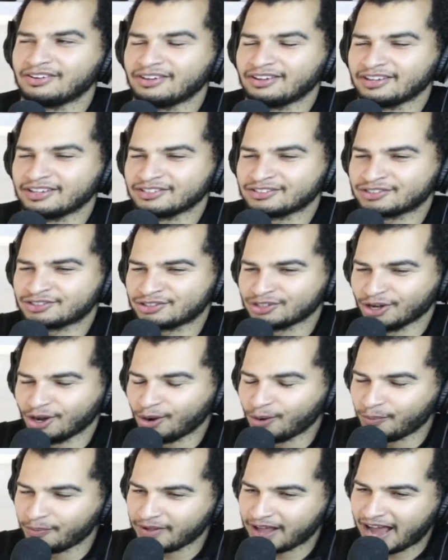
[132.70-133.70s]

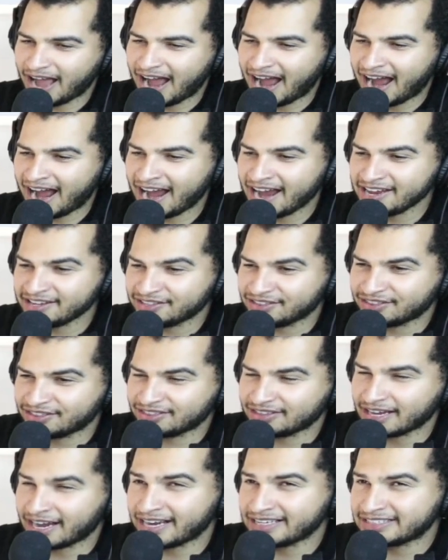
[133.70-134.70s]
So I
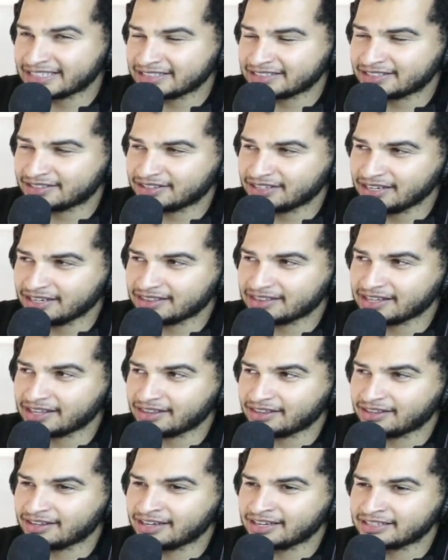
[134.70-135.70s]
tend to think
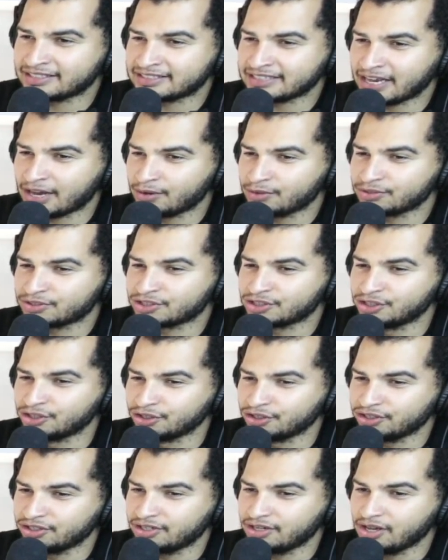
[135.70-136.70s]
that it sounds
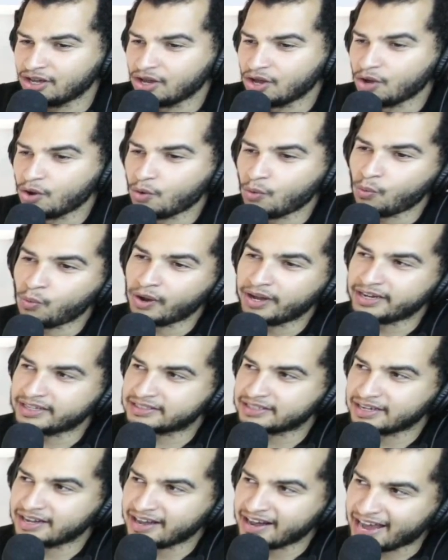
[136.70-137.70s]
good when
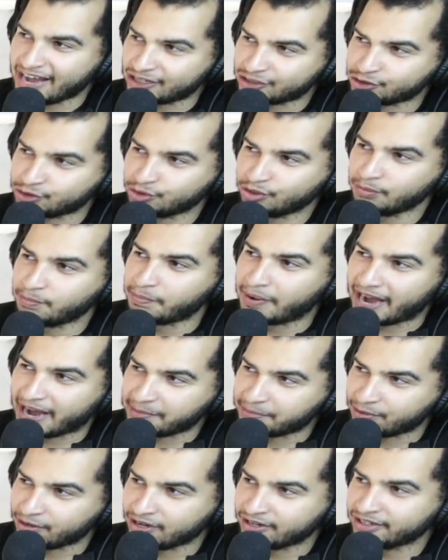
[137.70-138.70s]
it's a natural
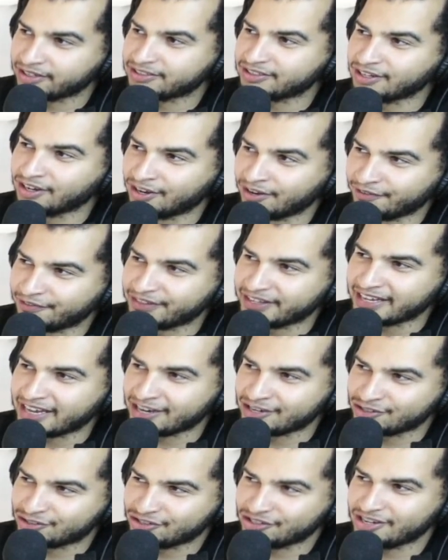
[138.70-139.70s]
byproduct of the
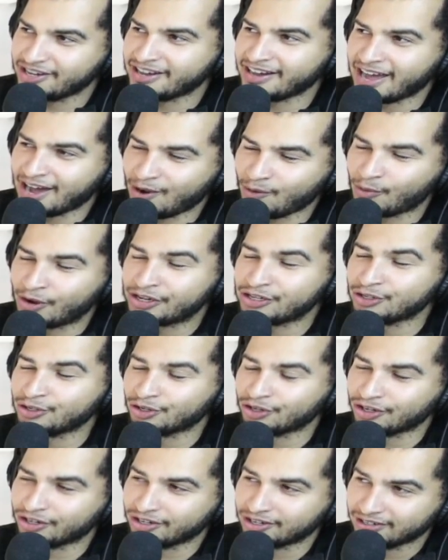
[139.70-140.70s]
engine and not when
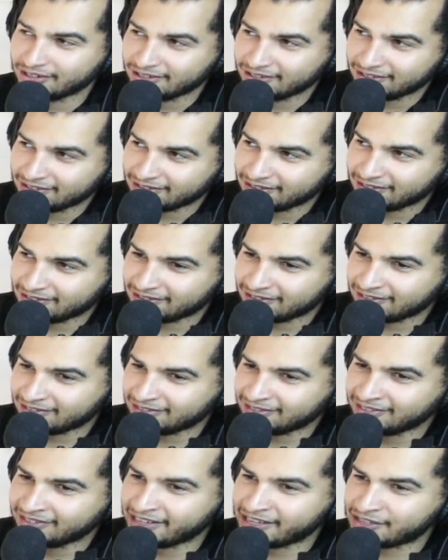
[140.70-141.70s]
you're
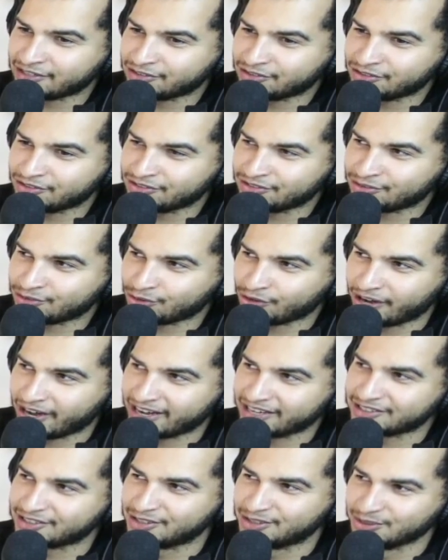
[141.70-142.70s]
like
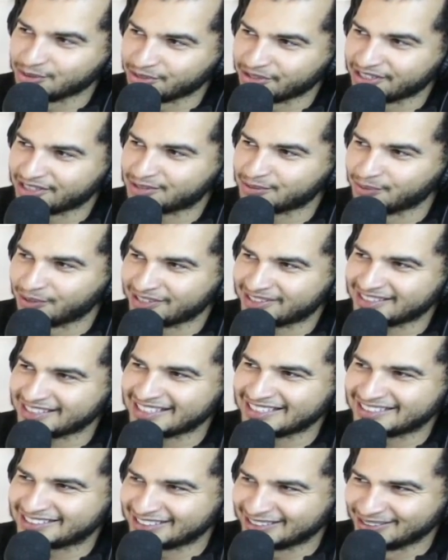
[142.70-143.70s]
trying to do this with
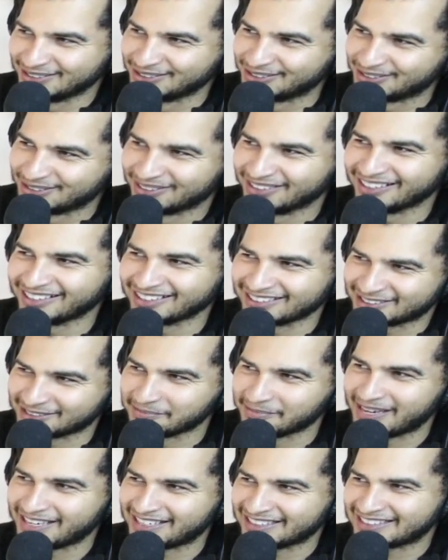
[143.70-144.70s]
ECU tuning to
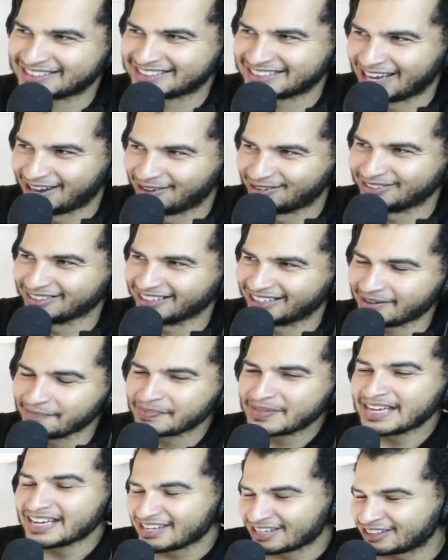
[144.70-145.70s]
make it sound like
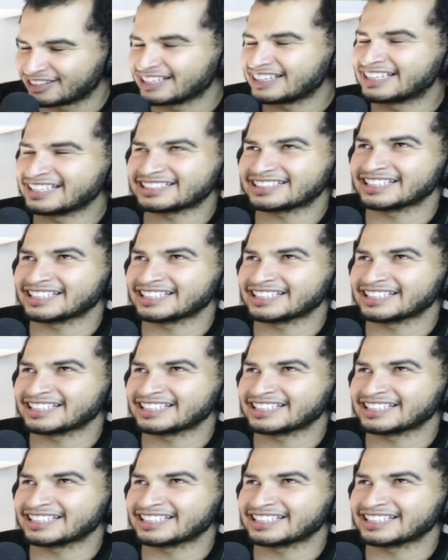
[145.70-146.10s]
this.